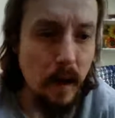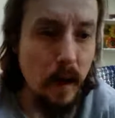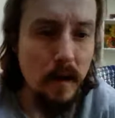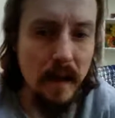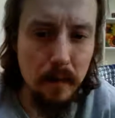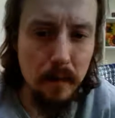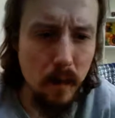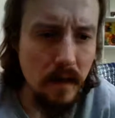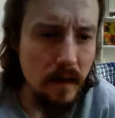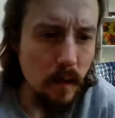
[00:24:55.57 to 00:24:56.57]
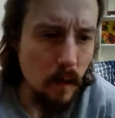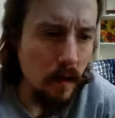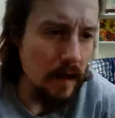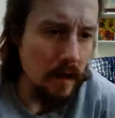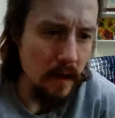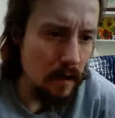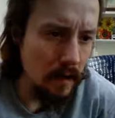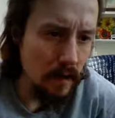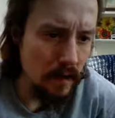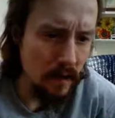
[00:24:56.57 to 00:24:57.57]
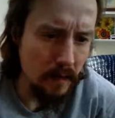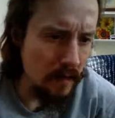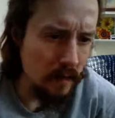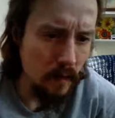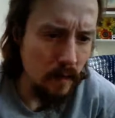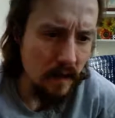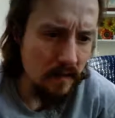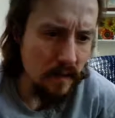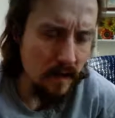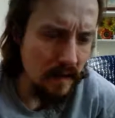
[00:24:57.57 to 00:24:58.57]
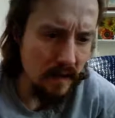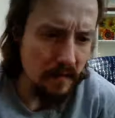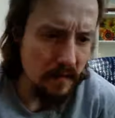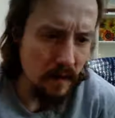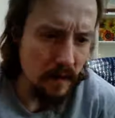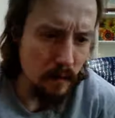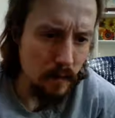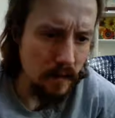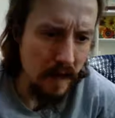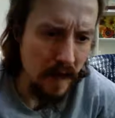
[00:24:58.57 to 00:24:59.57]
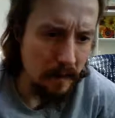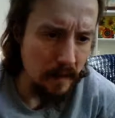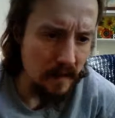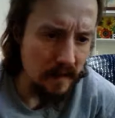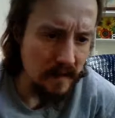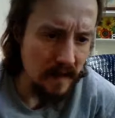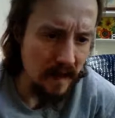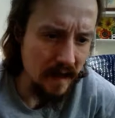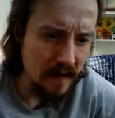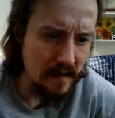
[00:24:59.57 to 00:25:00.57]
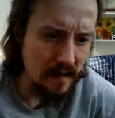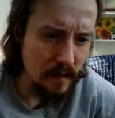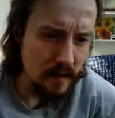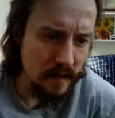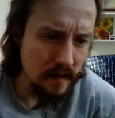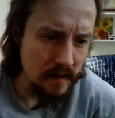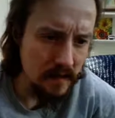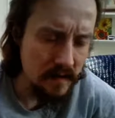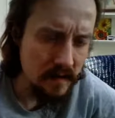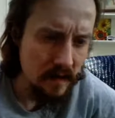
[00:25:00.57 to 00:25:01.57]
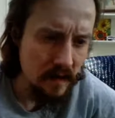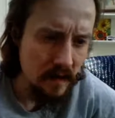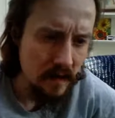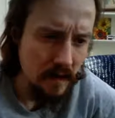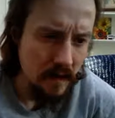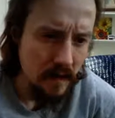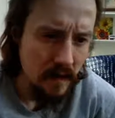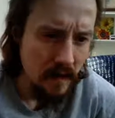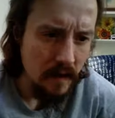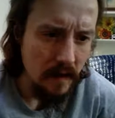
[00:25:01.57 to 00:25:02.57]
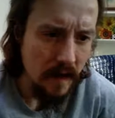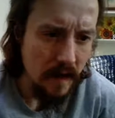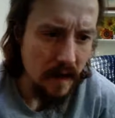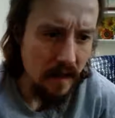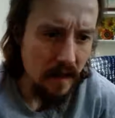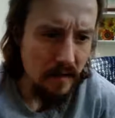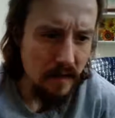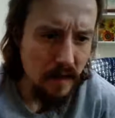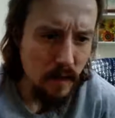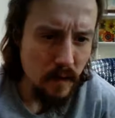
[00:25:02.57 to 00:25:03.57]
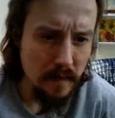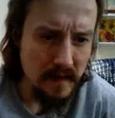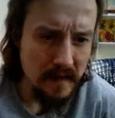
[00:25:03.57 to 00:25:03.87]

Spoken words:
Oh, okay, Portland, Oregon, and all you other people, whatever you think fucking really happened over these last 3 years, like the few word